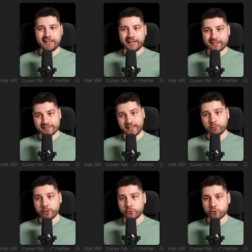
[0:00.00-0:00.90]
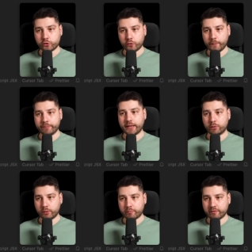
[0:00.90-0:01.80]
Instead, what you should do, and
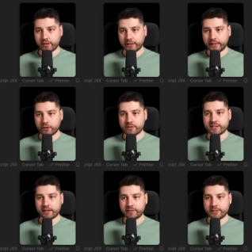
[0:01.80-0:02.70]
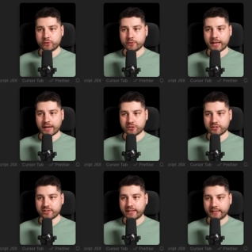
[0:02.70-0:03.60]
what we've done here inside of this use action
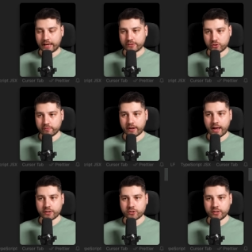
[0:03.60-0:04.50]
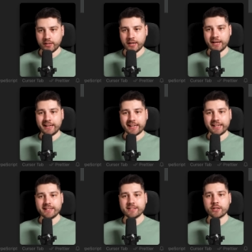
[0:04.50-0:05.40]
state server action,
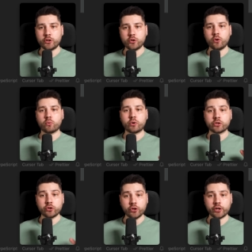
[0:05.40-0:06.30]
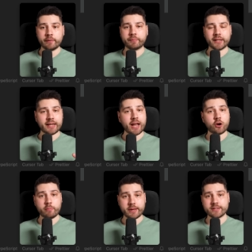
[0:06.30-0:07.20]
is you return an
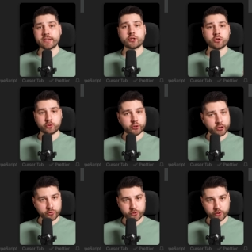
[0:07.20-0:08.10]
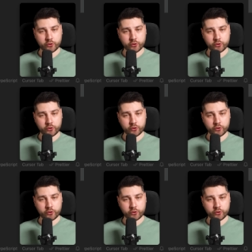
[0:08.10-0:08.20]
error message to the user.